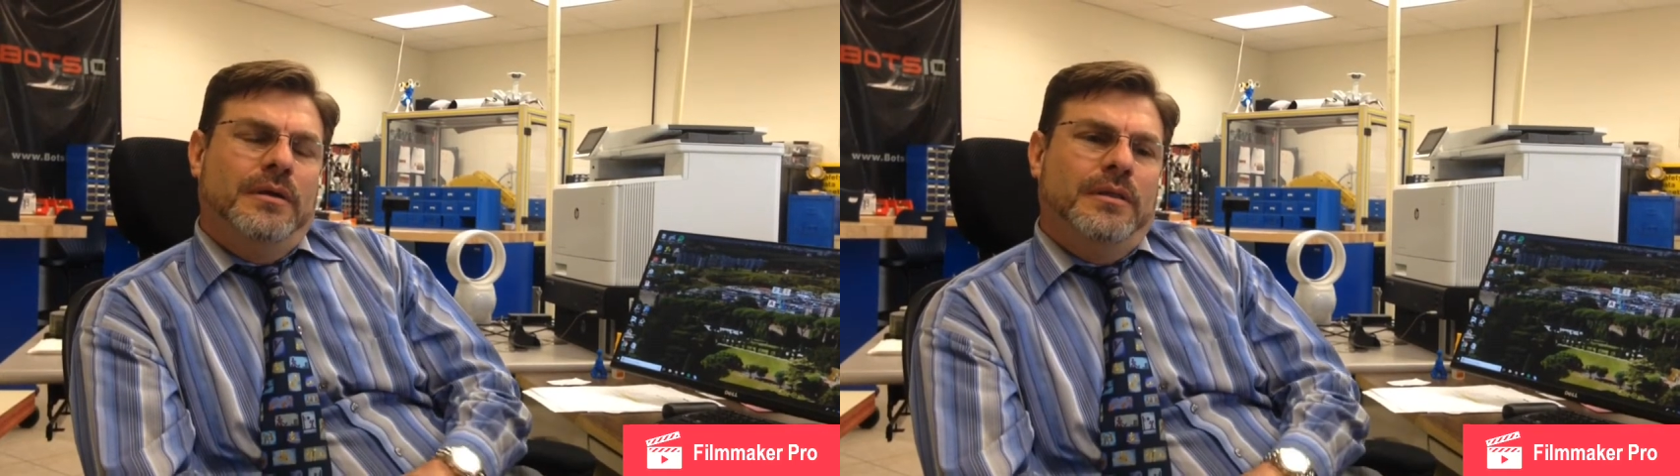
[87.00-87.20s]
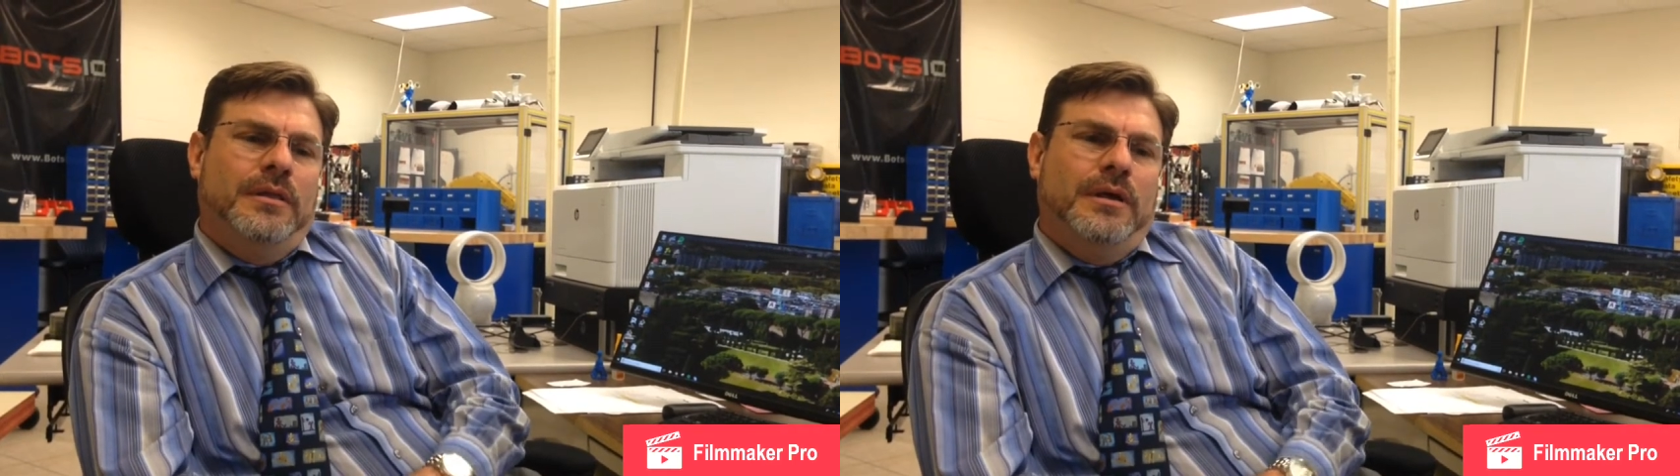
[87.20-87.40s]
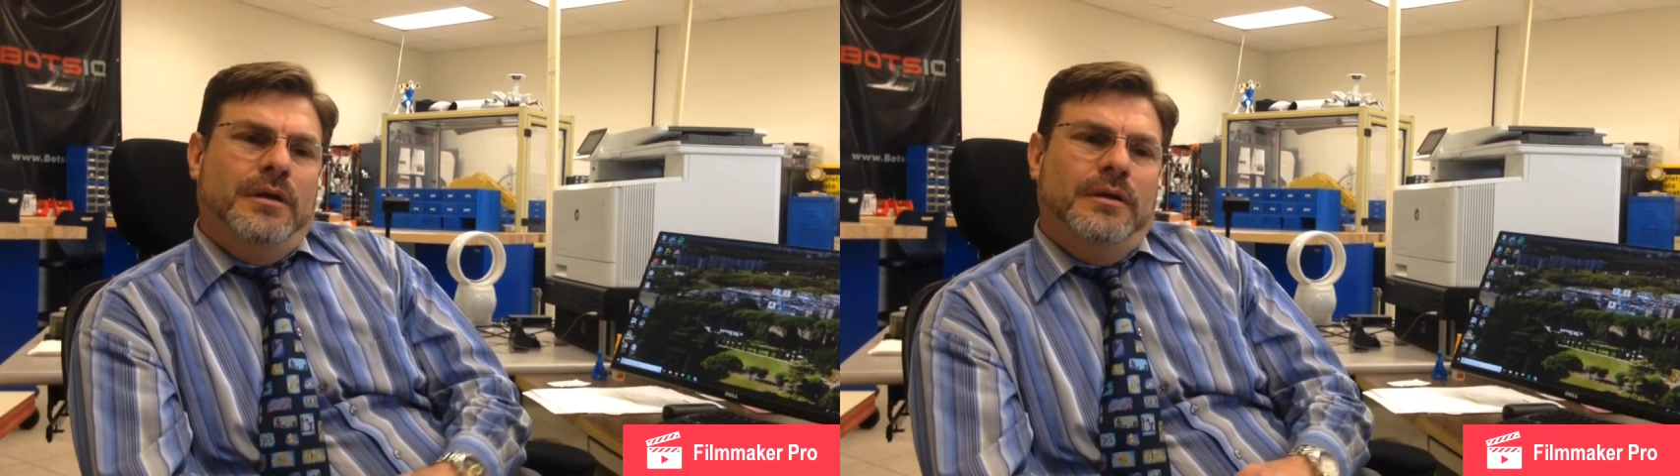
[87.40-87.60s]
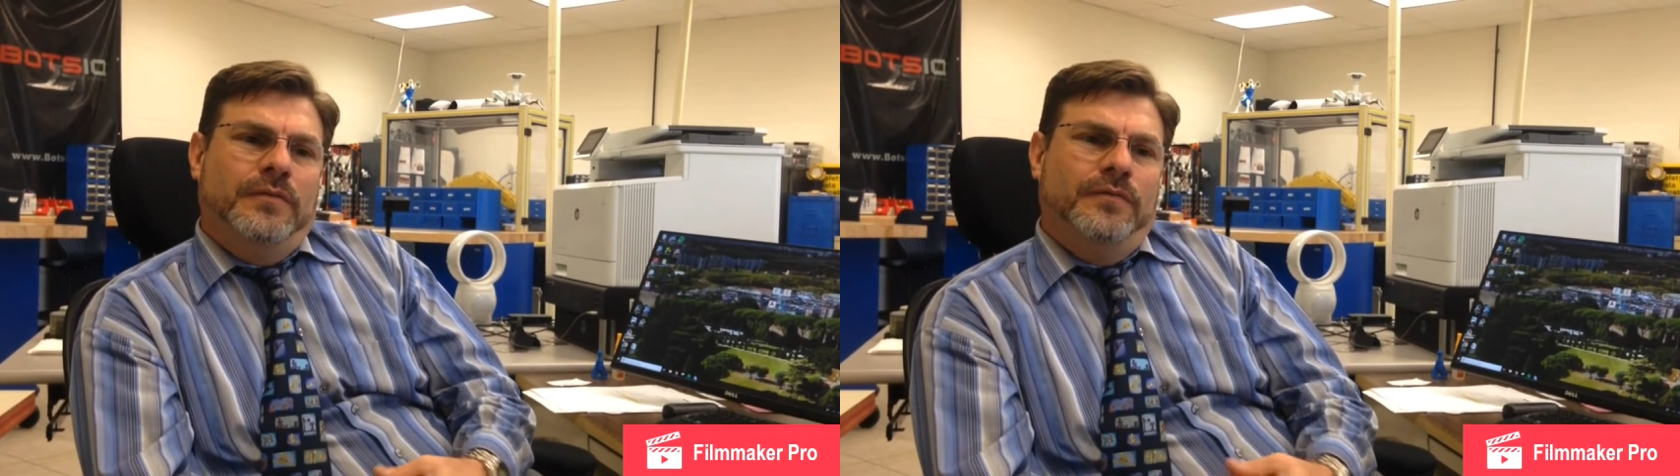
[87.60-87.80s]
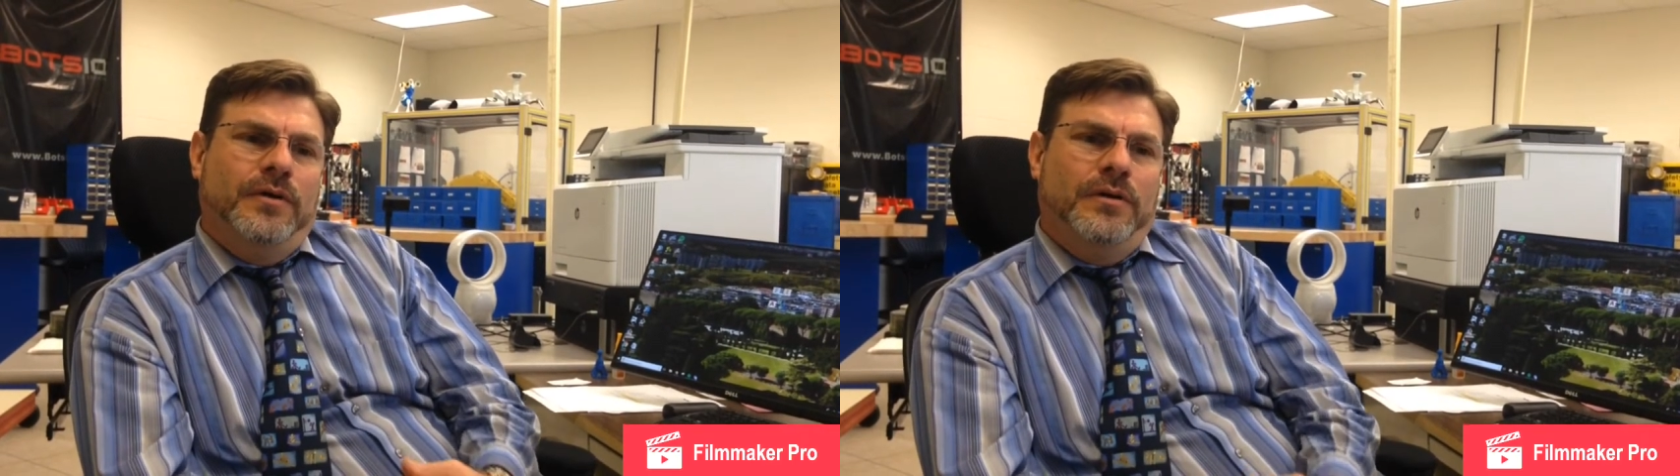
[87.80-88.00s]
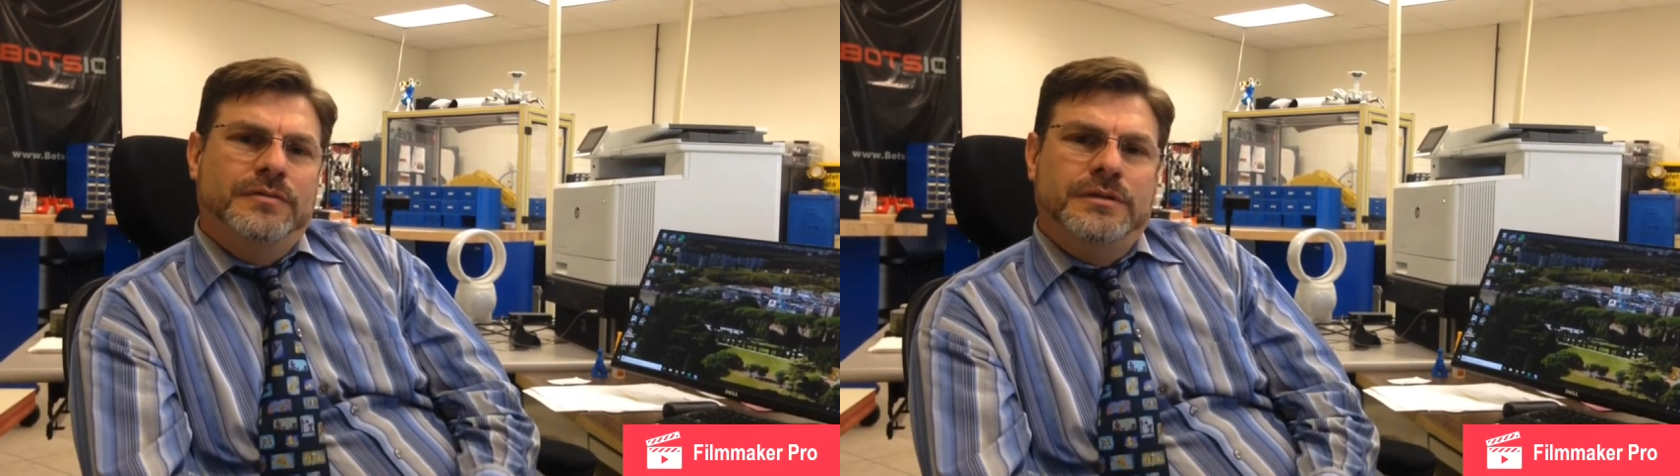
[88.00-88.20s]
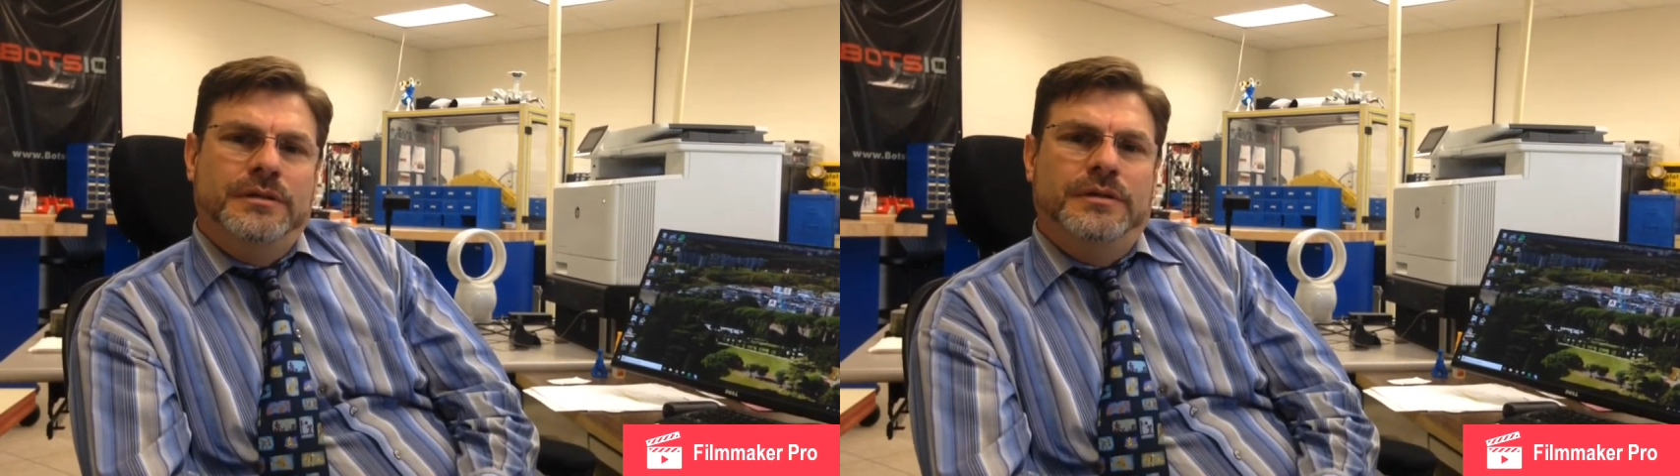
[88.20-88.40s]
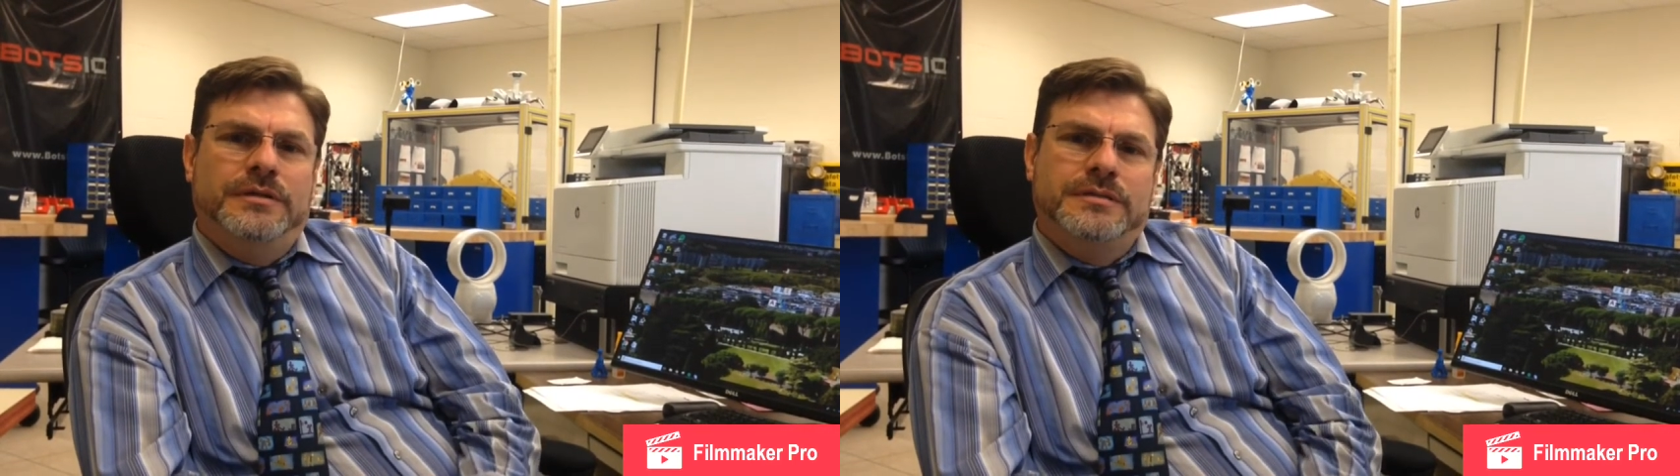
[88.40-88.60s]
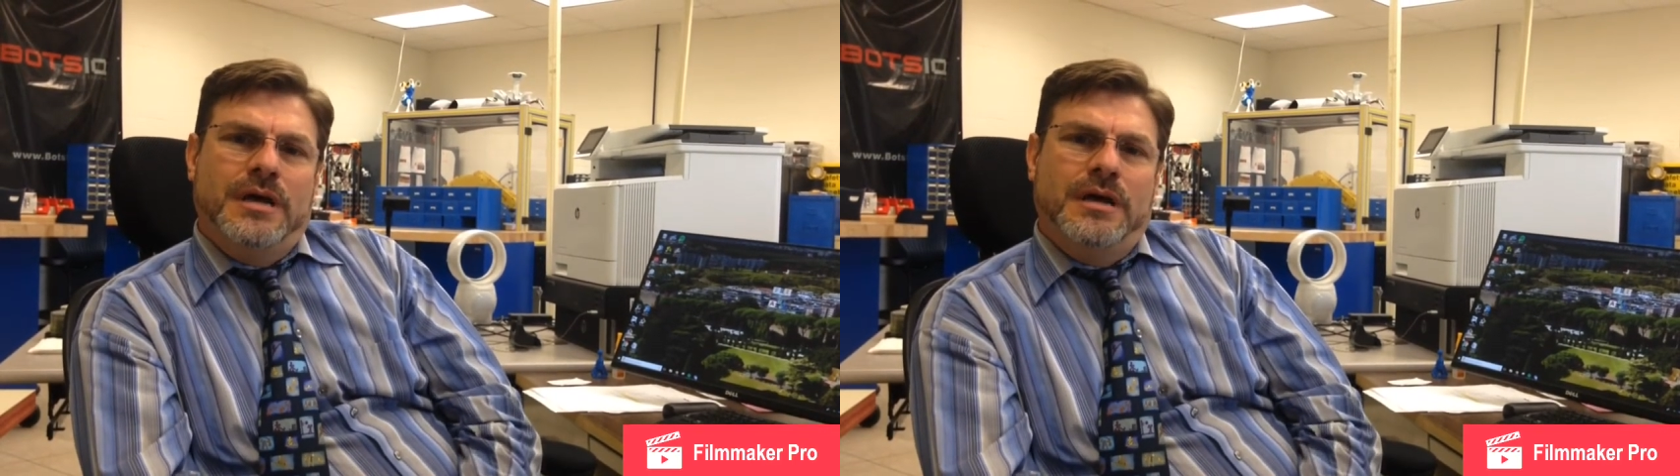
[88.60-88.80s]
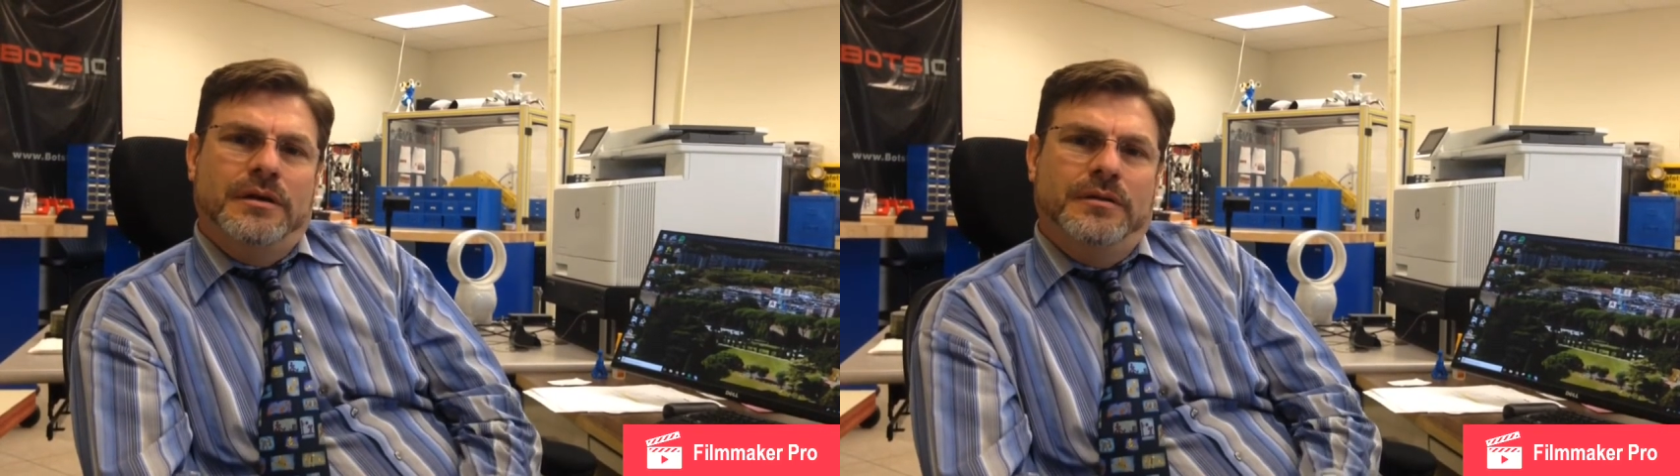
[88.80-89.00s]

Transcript: that involves in the design